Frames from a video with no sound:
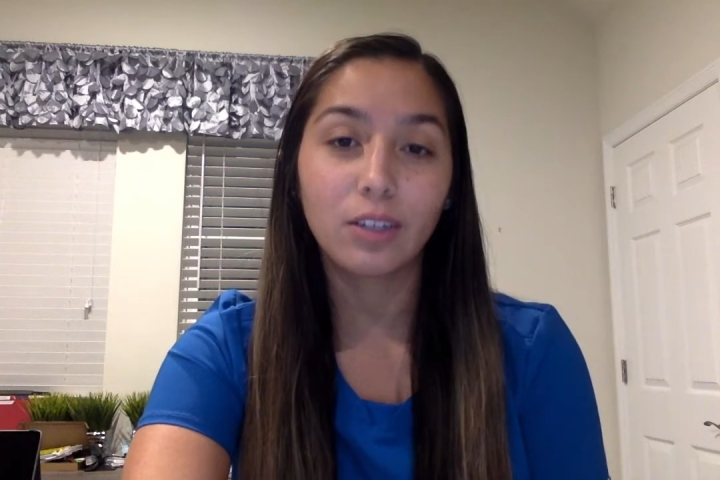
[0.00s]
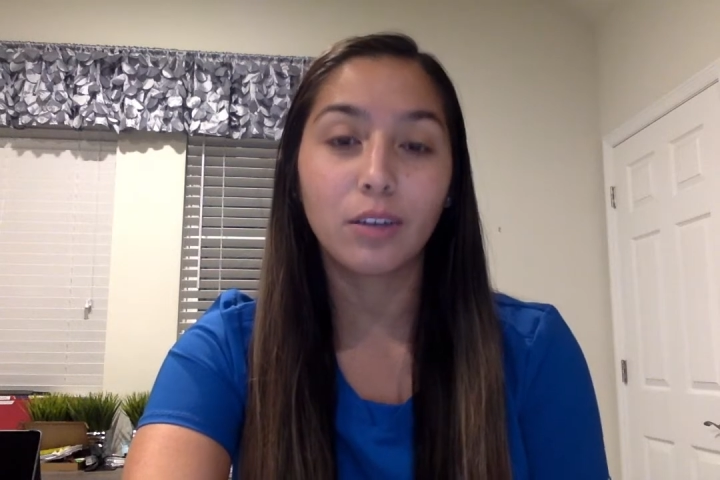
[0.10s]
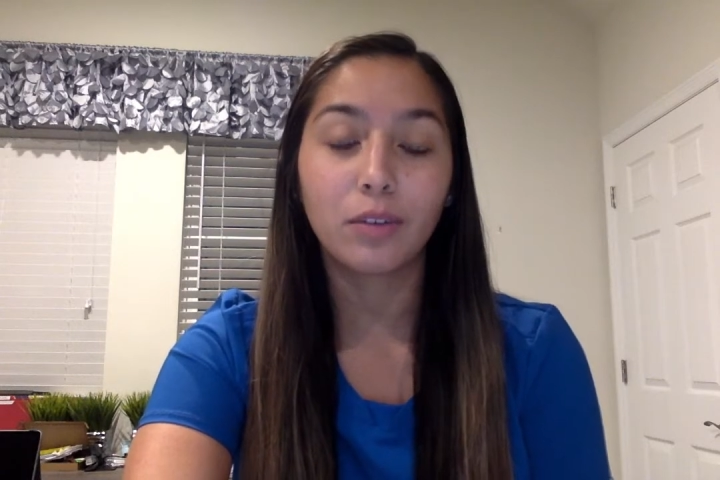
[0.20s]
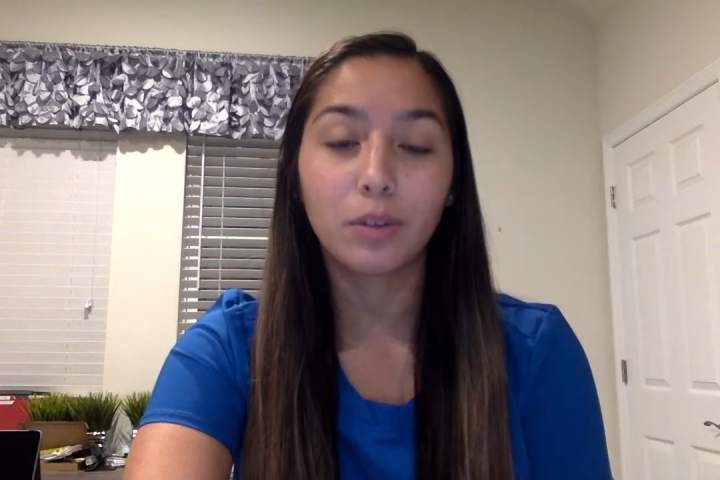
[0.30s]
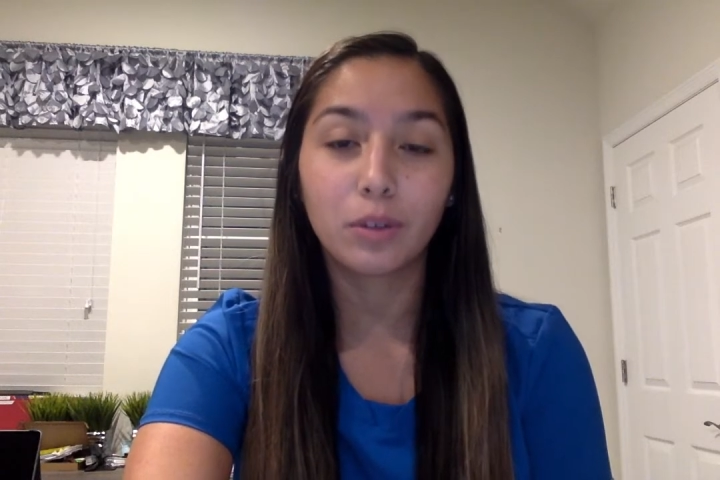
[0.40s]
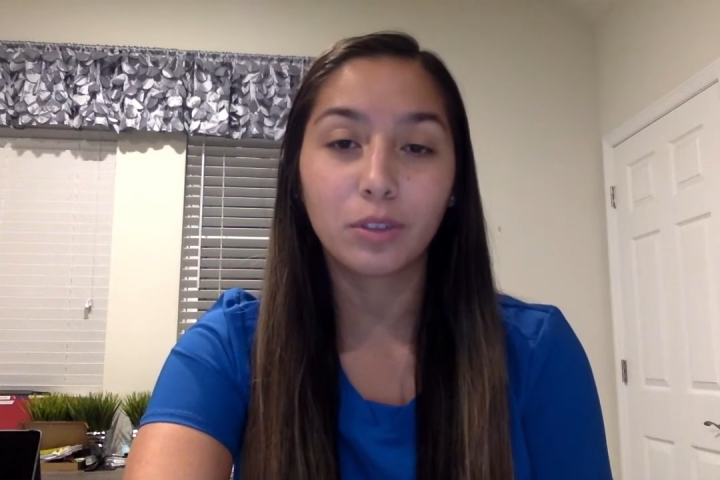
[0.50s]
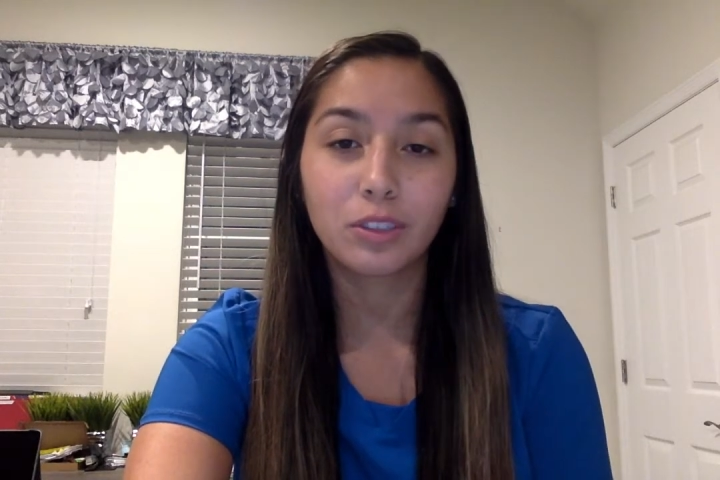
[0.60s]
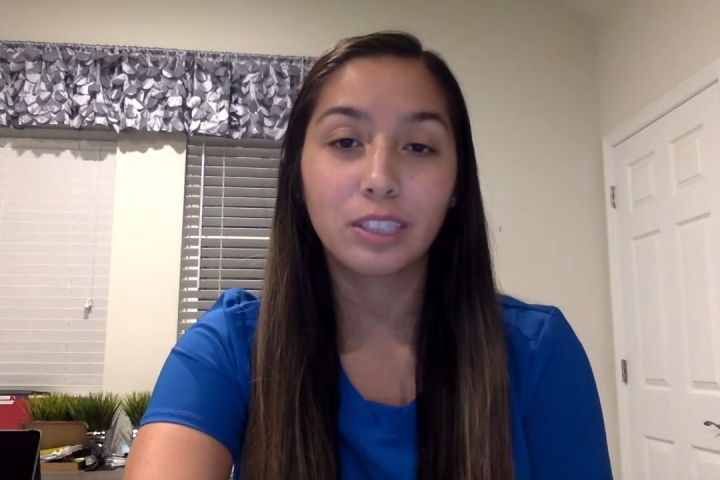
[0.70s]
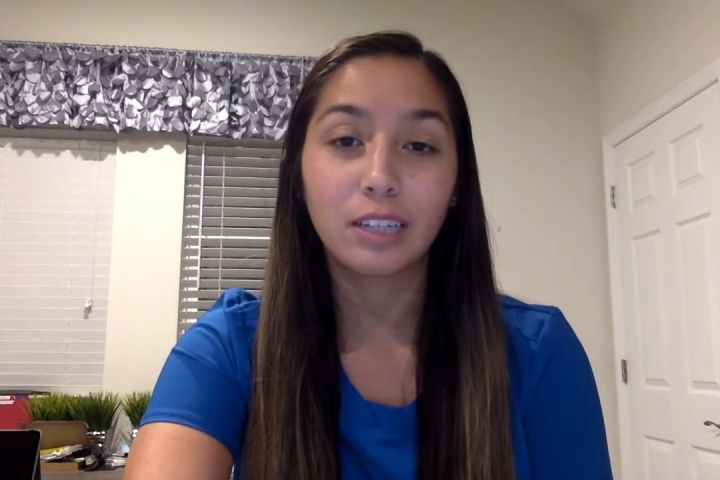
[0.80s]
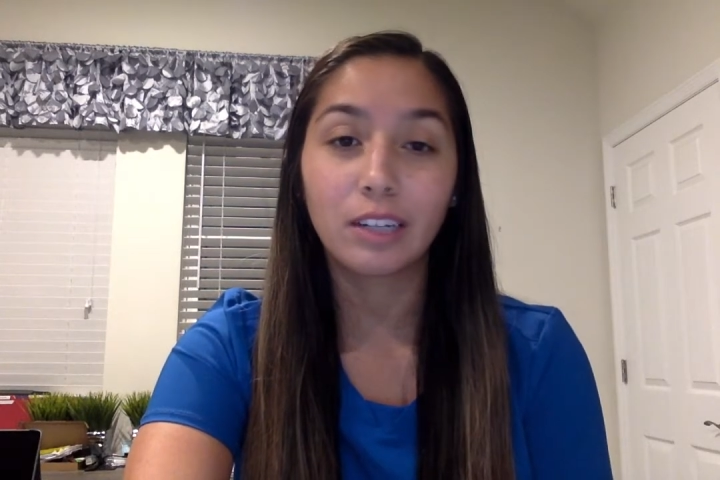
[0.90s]
of the
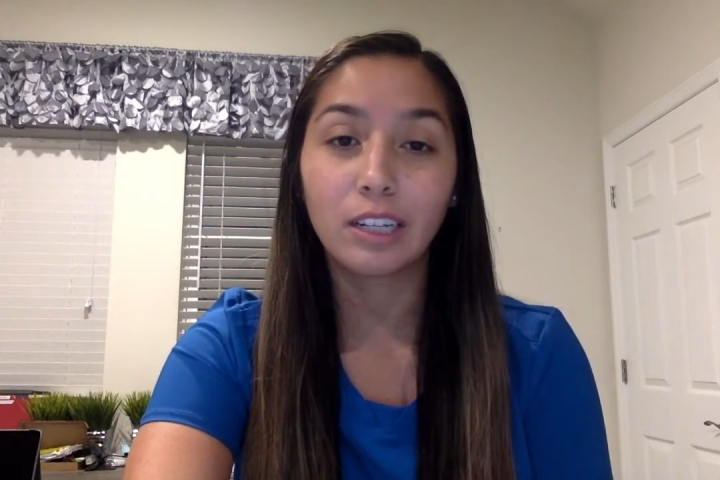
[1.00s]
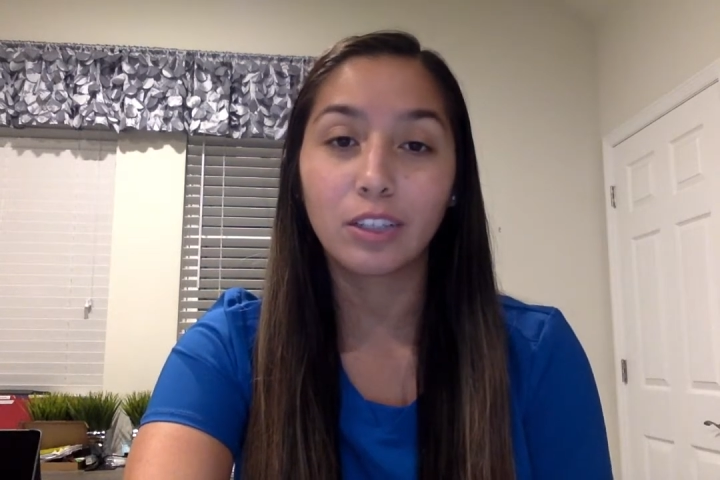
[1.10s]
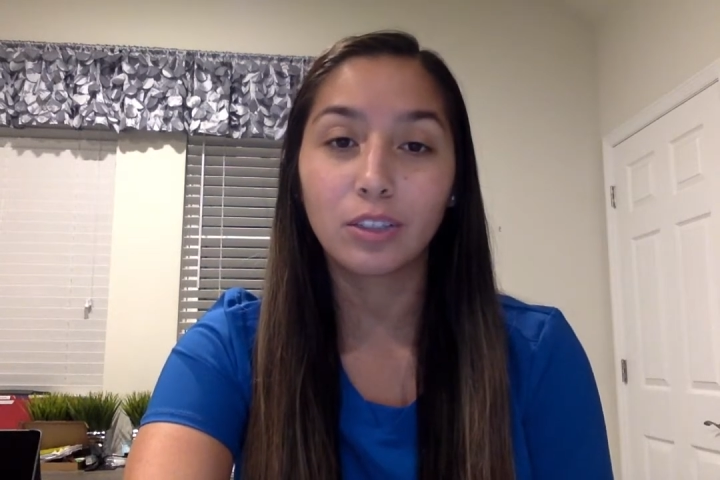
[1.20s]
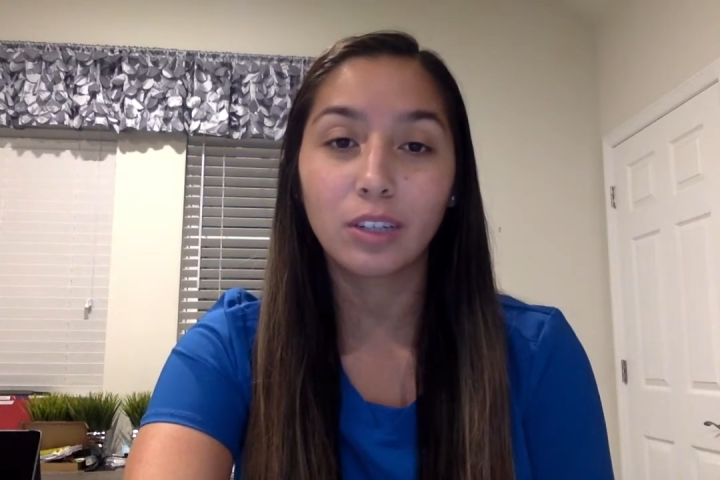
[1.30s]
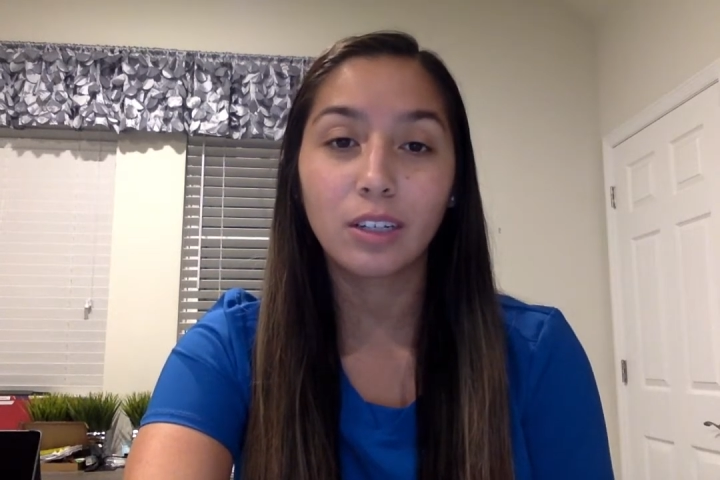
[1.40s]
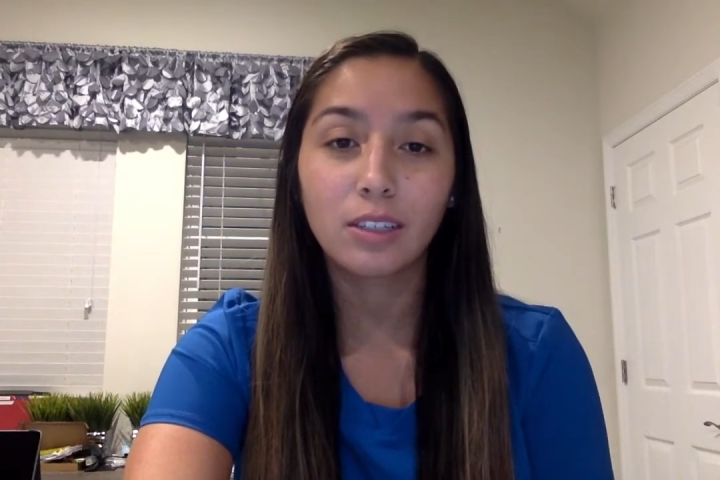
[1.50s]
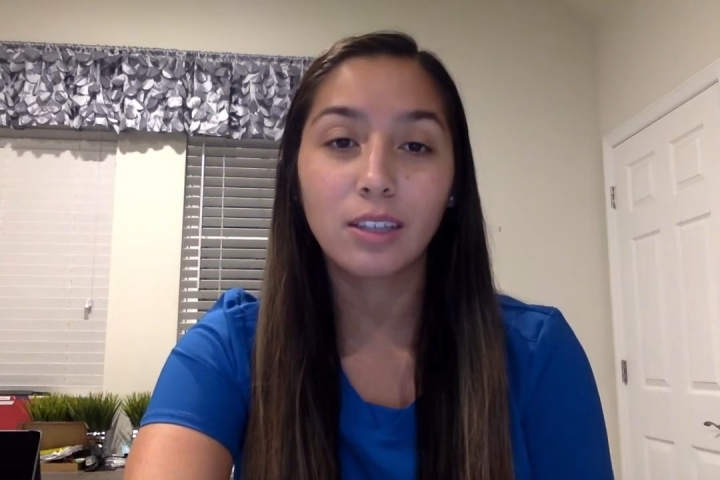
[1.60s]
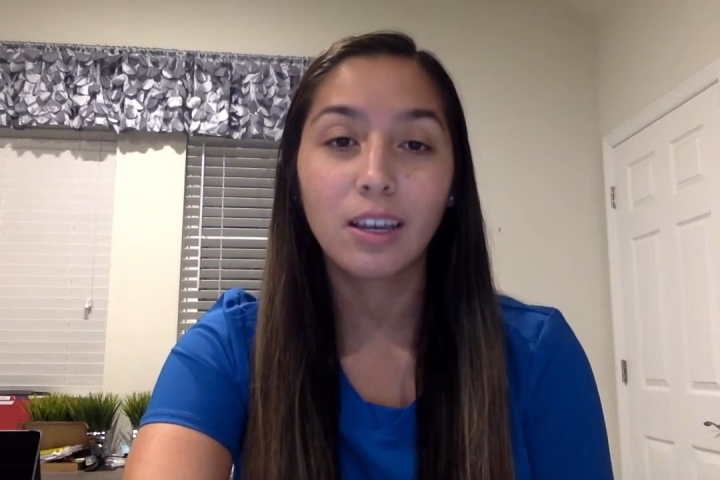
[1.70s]
ultrasound and drugs.